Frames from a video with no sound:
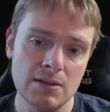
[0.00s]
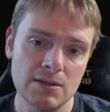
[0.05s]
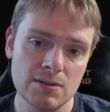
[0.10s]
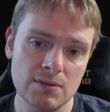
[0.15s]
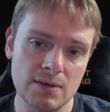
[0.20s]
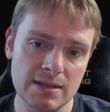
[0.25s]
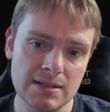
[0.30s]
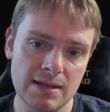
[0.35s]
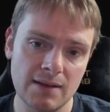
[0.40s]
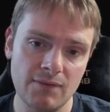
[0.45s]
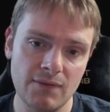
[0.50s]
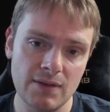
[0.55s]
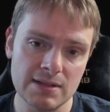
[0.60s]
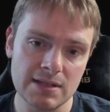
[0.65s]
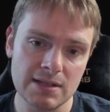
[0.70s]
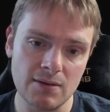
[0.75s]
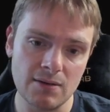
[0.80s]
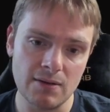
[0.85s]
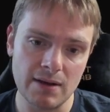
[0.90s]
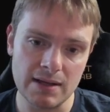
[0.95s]
So I think
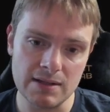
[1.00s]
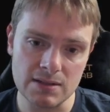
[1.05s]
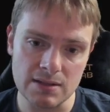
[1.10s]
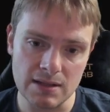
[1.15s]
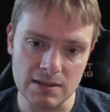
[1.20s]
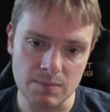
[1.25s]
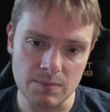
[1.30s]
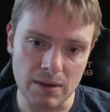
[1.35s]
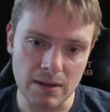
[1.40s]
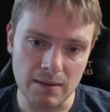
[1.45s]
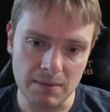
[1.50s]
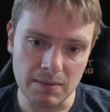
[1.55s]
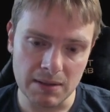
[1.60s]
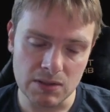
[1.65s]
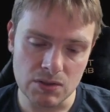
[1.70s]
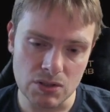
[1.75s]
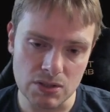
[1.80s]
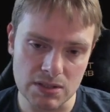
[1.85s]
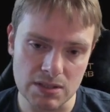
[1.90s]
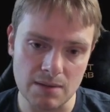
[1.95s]
Fencing Grace is probably
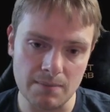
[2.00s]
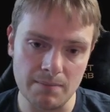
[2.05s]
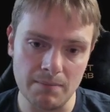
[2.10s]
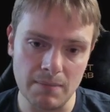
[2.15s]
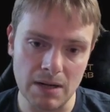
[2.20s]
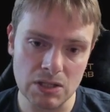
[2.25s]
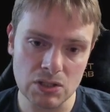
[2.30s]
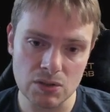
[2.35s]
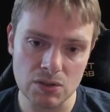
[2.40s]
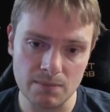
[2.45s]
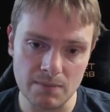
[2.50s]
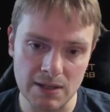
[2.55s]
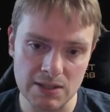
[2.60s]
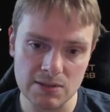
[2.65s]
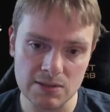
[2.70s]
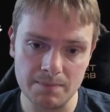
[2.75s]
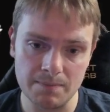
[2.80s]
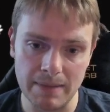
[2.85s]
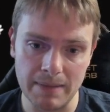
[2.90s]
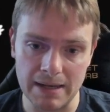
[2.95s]
just much,
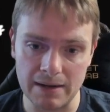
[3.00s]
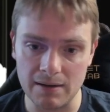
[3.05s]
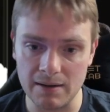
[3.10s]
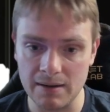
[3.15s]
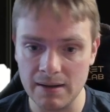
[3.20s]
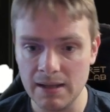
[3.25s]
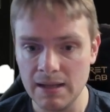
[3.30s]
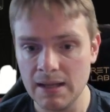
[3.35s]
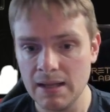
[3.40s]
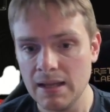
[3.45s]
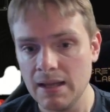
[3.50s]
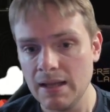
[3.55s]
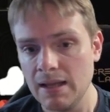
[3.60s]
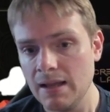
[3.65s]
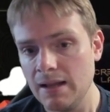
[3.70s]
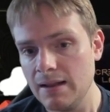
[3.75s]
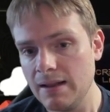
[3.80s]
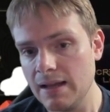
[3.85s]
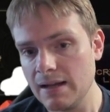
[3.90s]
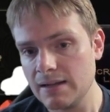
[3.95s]
much better.
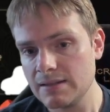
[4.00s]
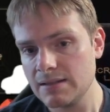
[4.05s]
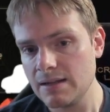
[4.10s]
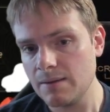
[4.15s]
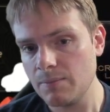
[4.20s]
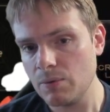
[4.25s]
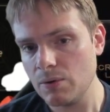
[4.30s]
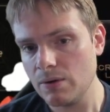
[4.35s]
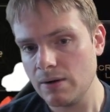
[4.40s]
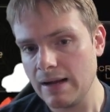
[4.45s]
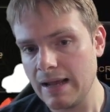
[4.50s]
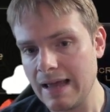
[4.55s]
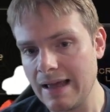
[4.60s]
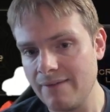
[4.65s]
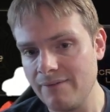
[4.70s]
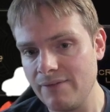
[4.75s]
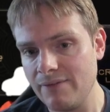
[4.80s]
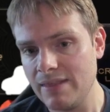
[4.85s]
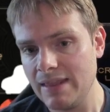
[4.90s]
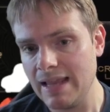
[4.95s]
Next up, we're going to
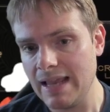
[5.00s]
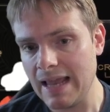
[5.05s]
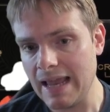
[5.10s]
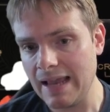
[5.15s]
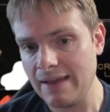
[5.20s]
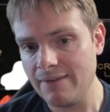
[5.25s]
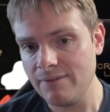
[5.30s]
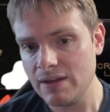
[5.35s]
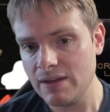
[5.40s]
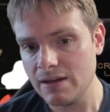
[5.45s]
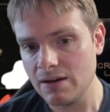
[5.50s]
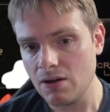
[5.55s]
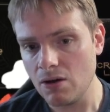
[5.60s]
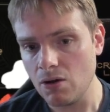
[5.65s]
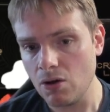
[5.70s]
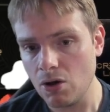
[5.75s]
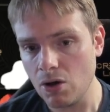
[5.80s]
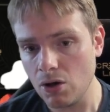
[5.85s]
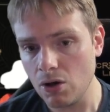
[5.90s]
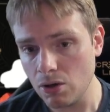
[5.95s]
have the Avian
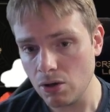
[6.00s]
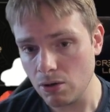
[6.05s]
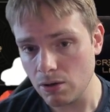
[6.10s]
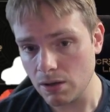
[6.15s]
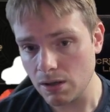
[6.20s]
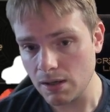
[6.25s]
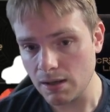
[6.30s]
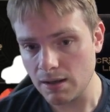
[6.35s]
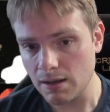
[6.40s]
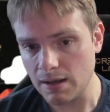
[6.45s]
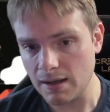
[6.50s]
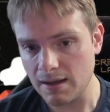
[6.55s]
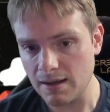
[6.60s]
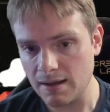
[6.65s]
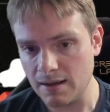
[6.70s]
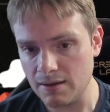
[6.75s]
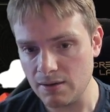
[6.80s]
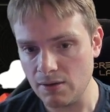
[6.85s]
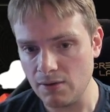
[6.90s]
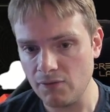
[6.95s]
Hull.
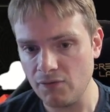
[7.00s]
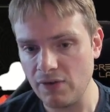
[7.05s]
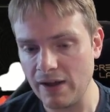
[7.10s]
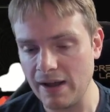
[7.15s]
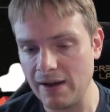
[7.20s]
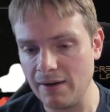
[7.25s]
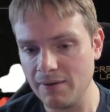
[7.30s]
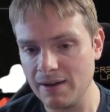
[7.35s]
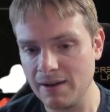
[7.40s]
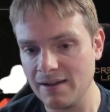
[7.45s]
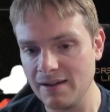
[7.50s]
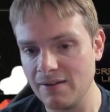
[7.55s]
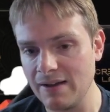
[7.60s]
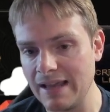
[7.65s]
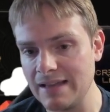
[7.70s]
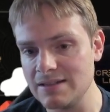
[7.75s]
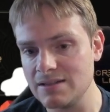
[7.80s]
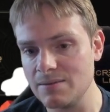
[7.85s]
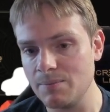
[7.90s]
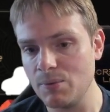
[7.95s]
Your Falcon
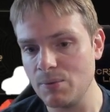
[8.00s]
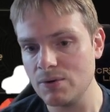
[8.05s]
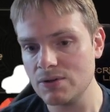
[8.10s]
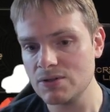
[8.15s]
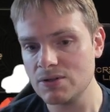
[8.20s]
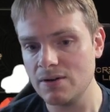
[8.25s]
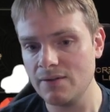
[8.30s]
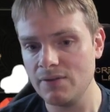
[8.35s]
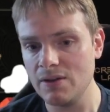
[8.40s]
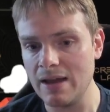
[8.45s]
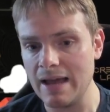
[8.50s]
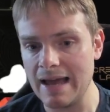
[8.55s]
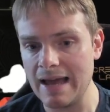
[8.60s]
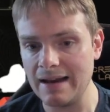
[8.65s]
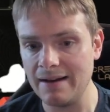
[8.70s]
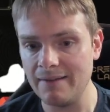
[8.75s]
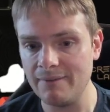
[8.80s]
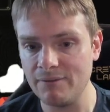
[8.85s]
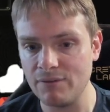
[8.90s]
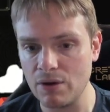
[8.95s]
gains a portion of your
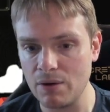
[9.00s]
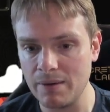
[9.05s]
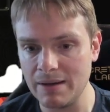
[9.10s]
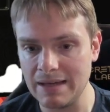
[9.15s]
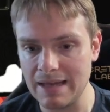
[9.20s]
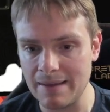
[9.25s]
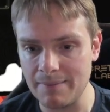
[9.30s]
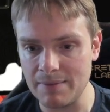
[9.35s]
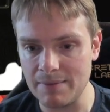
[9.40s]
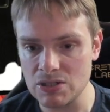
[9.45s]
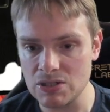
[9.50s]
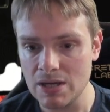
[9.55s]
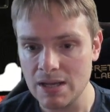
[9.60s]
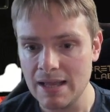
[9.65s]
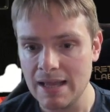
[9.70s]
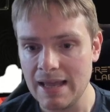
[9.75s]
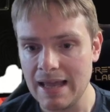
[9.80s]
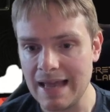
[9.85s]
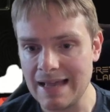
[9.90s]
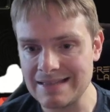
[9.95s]
added throwing damage
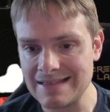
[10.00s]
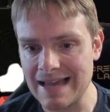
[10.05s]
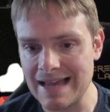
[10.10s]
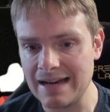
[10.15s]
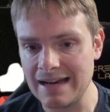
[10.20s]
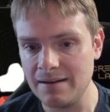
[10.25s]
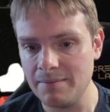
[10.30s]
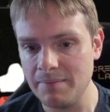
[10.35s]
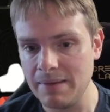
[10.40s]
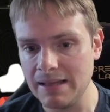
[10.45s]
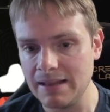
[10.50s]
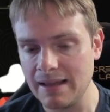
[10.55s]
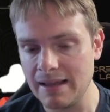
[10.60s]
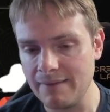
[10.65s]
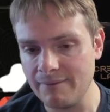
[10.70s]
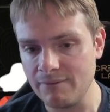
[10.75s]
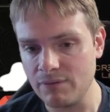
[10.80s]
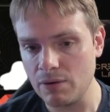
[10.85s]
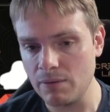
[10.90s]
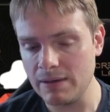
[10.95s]
as added melee
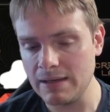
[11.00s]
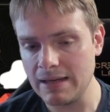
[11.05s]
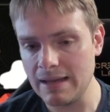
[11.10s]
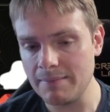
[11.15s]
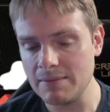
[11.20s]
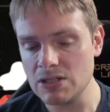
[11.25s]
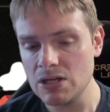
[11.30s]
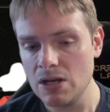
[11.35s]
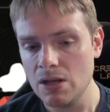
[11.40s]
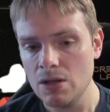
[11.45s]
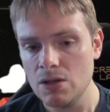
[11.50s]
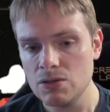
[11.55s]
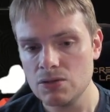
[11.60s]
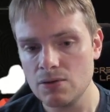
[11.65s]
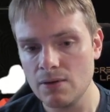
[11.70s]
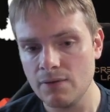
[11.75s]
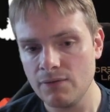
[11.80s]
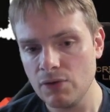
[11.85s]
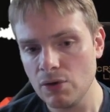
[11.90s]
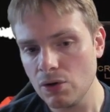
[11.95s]
and throwing damage.
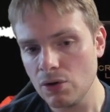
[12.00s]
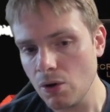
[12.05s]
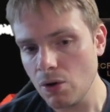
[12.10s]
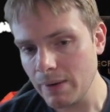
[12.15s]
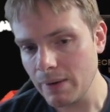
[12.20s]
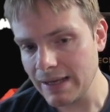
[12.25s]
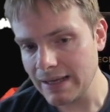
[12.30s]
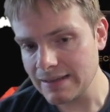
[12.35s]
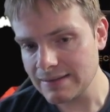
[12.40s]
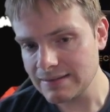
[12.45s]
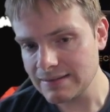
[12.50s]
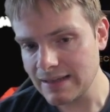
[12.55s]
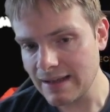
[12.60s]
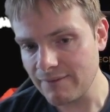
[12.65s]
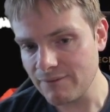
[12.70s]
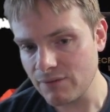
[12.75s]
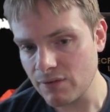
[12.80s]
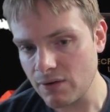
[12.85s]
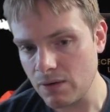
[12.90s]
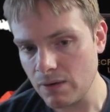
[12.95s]
So if you're going into
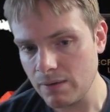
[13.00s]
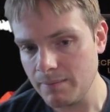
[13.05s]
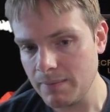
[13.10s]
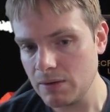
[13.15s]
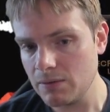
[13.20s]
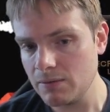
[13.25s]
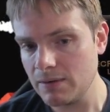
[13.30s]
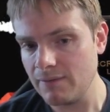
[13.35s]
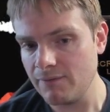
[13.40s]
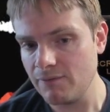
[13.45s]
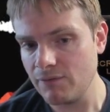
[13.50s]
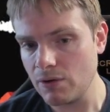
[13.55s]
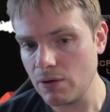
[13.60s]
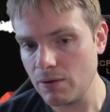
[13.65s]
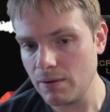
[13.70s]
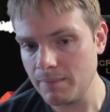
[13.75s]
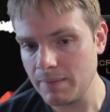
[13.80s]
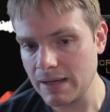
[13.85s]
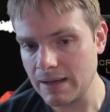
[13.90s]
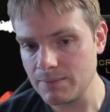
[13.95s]
that throwing build and
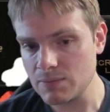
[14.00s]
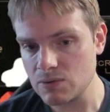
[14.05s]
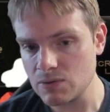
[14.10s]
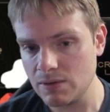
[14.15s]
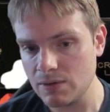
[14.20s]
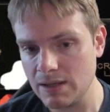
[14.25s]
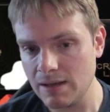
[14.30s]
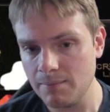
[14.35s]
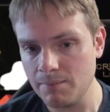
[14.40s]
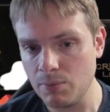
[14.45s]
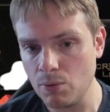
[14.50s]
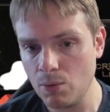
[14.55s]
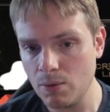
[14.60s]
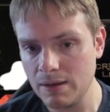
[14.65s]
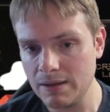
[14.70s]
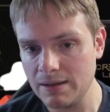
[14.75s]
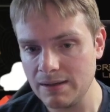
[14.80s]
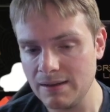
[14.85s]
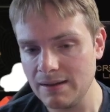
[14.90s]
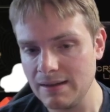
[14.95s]
throwing becomes really
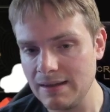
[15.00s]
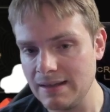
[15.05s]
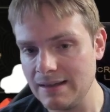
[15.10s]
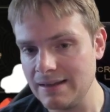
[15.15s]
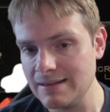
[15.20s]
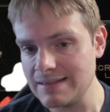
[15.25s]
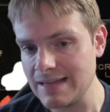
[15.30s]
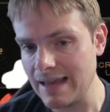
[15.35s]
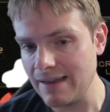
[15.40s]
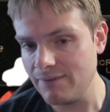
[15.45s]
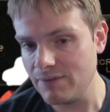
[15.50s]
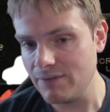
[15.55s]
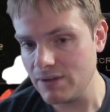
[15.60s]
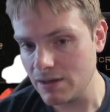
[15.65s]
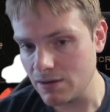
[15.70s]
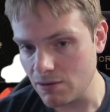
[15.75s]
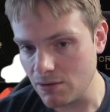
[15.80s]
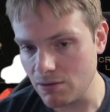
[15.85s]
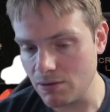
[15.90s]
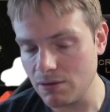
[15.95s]
important, then this
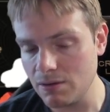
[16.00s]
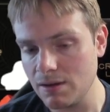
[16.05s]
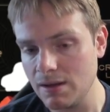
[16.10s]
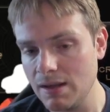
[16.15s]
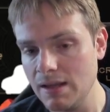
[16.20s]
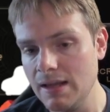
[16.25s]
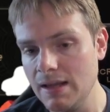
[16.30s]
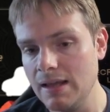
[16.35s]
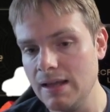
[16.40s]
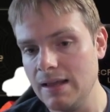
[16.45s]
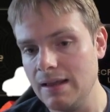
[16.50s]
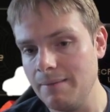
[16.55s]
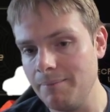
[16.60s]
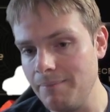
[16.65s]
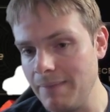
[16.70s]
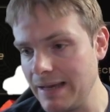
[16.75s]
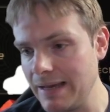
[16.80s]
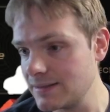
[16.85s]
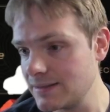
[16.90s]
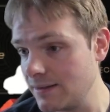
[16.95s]
Avian Hull
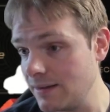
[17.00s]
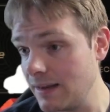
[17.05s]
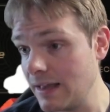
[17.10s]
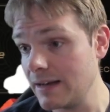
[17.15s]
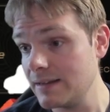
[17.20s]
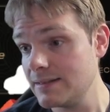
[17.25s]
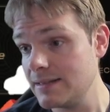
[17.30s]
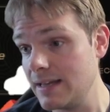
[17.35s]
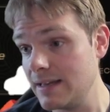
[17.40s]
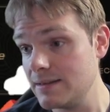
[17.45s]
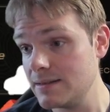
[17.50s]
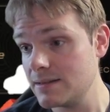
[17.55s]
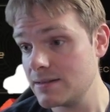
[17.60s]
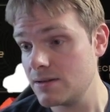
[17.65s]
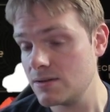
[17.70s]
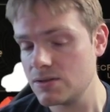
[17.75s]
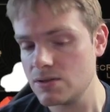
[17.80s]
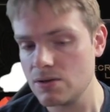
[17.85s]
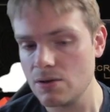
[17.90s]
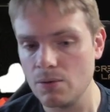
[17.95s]
makes a lot of sense.
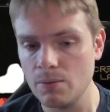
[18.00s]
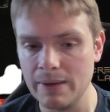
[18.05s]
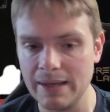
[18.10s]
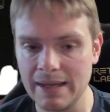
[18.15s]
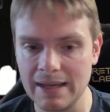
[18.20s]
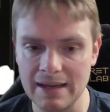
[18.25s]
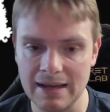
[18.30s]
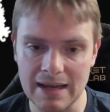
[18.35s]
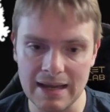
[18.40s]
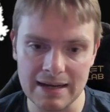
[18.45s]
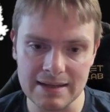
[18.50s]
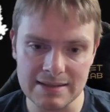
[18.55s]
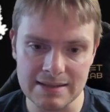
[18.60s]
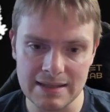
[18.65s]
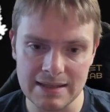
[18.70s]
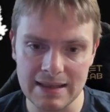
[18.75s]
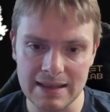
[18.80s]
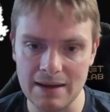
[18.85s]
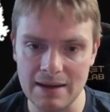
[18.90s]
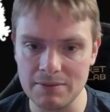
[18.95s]
So we can kind of
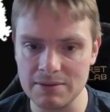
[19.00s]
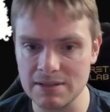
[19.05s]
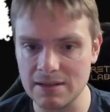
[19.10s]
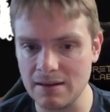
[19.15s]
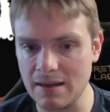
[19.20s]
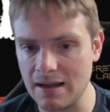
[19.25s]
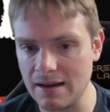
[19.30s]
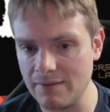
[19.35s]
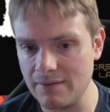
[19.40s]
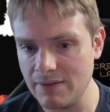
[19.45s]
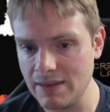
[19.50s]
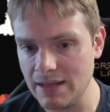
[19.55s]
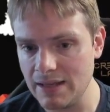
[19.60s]
see that with a lot of